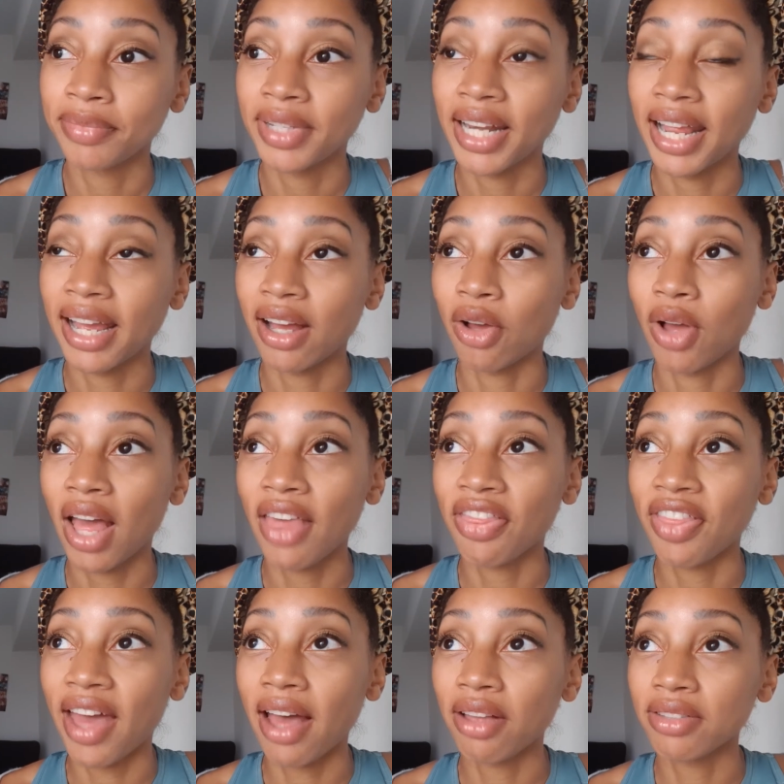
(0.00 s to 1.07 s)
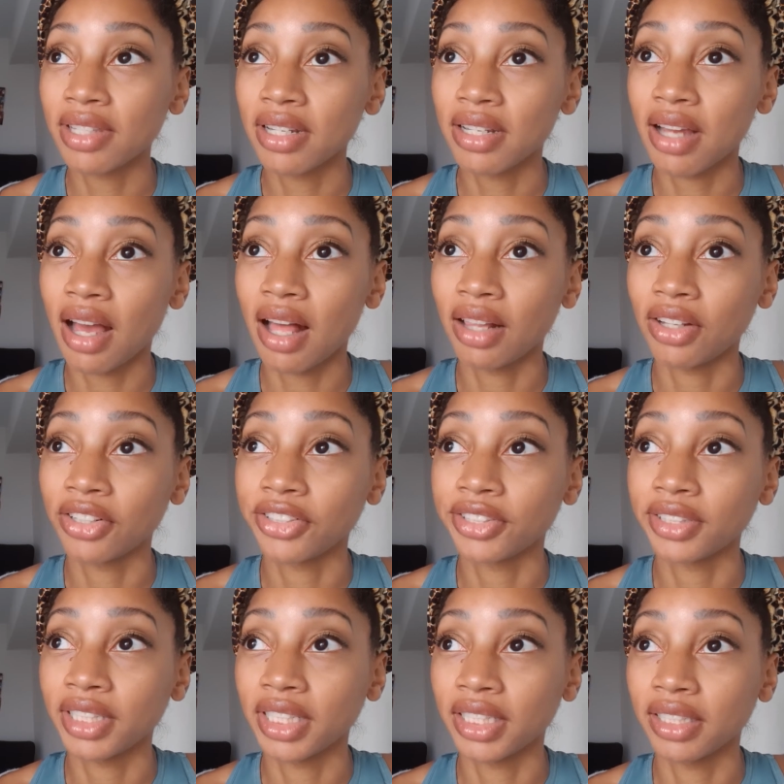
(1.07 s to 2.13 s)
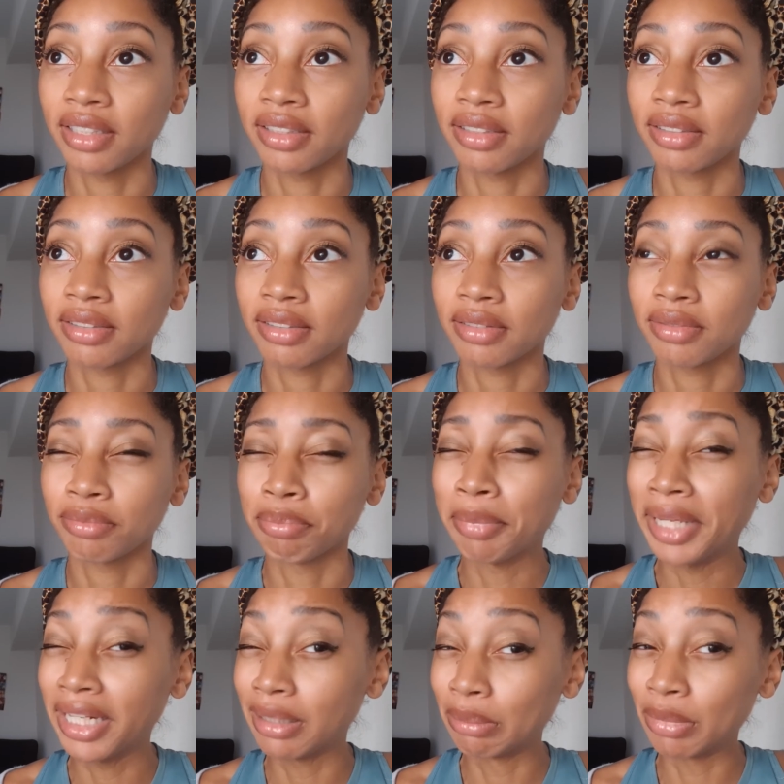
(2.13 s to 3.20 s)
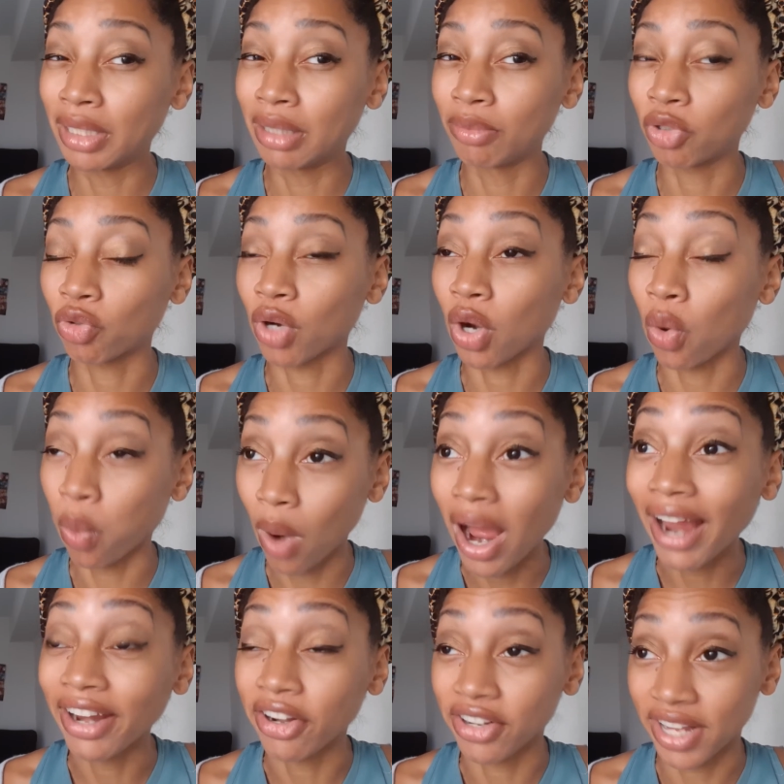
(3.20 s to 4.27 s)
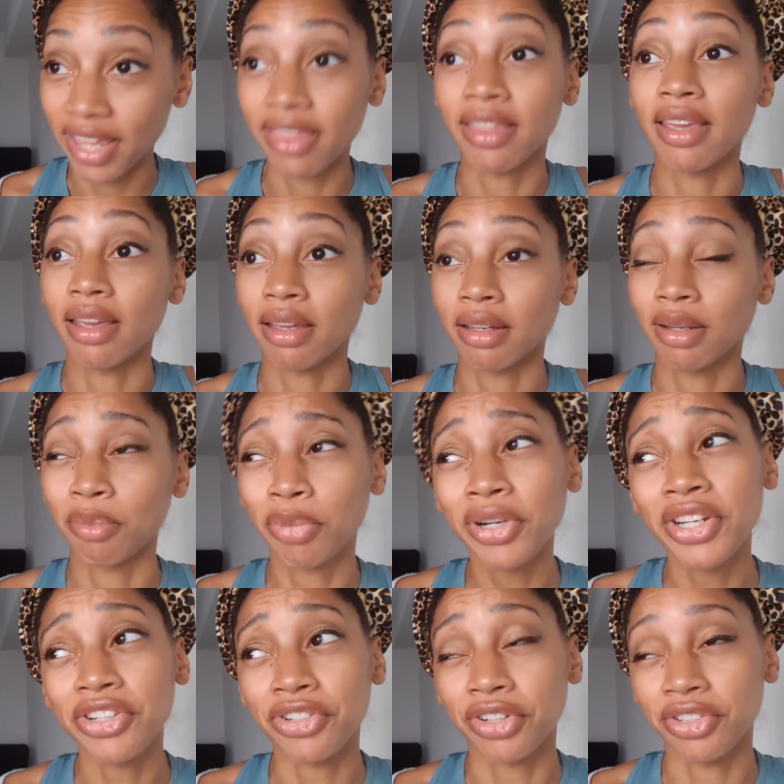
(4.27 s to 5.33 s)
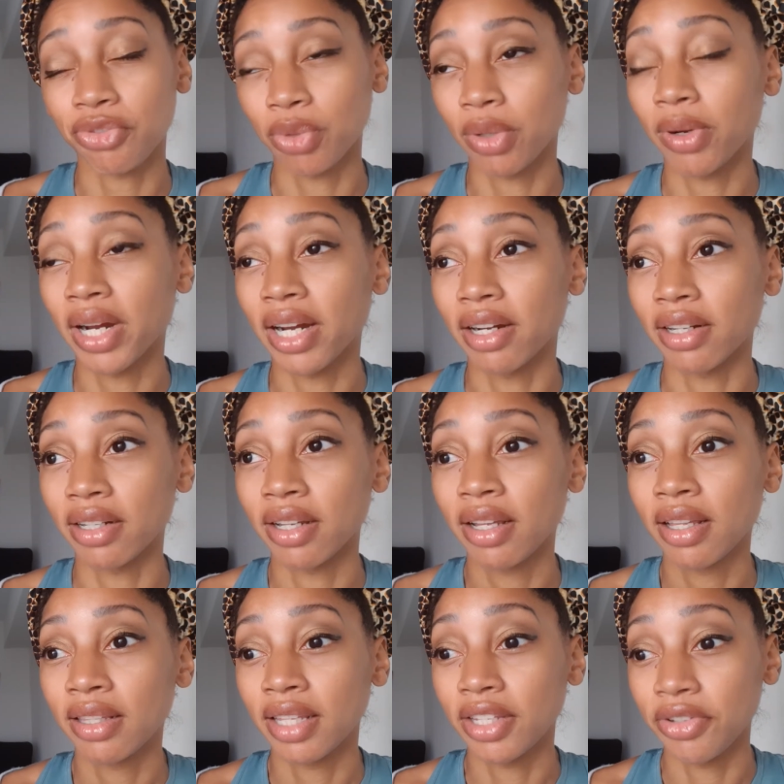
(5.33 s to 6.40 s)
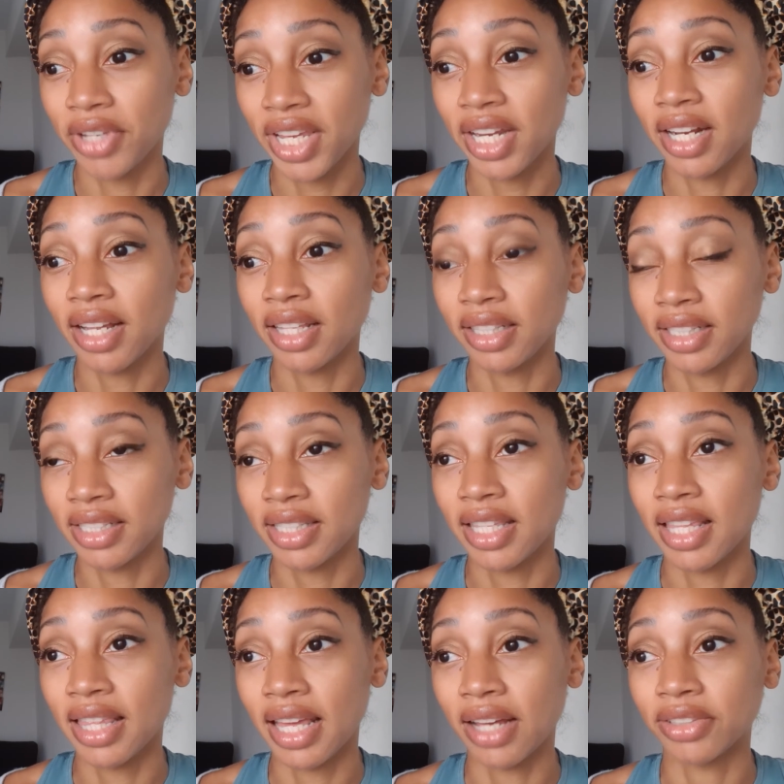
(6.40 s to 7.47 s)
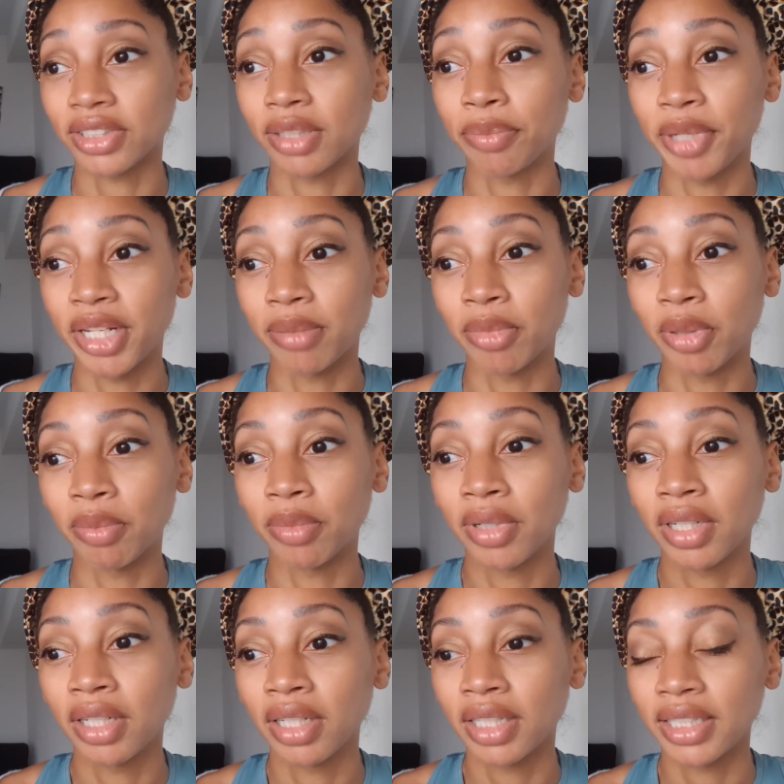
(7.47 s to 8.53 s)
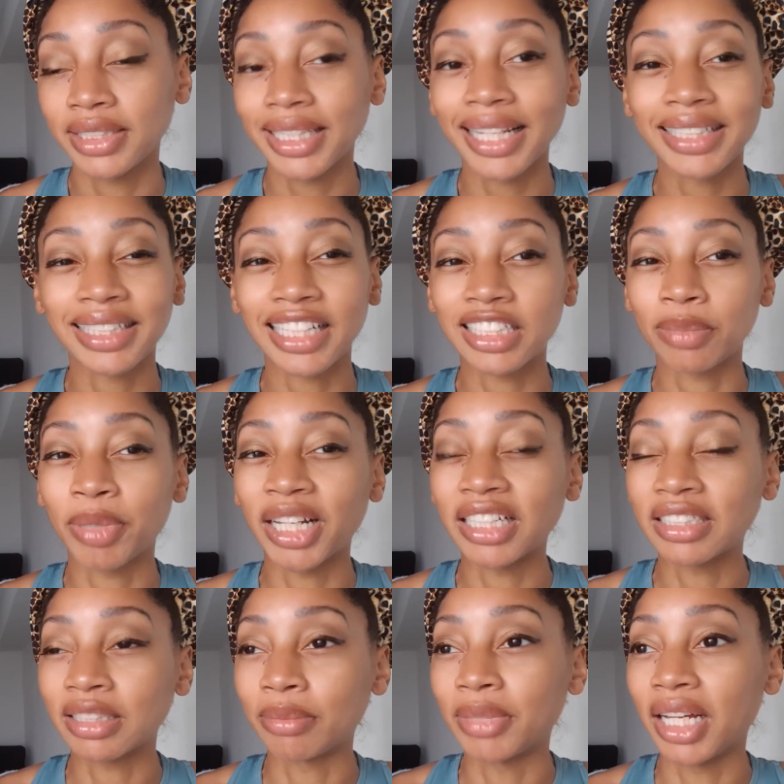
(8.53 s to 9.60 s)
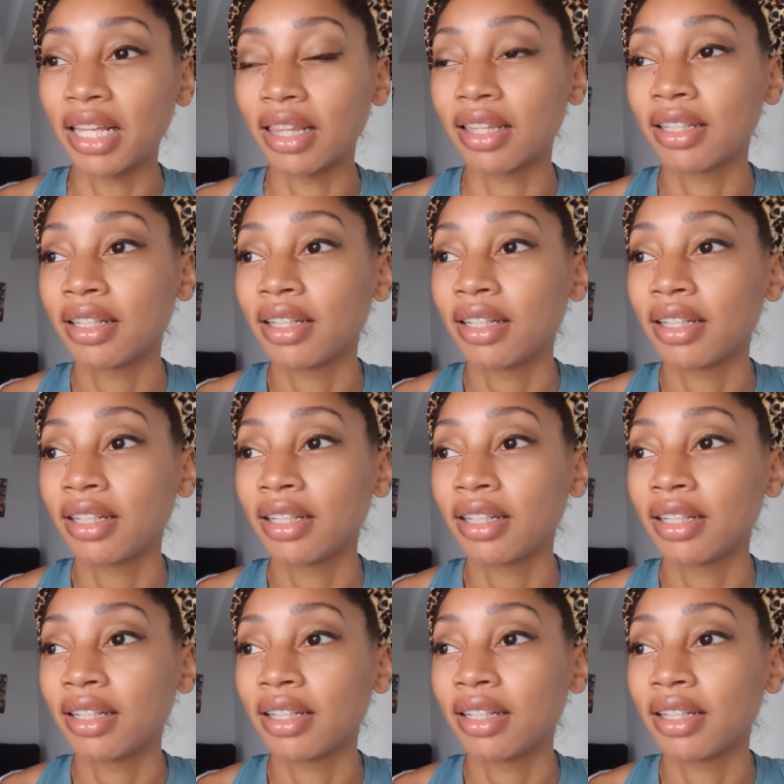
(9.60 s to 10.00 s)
Now, $1,000 is minimum required, I think. I'm pretty sure it's required that you get at least the 1,000 minimum. It's like $6 a month.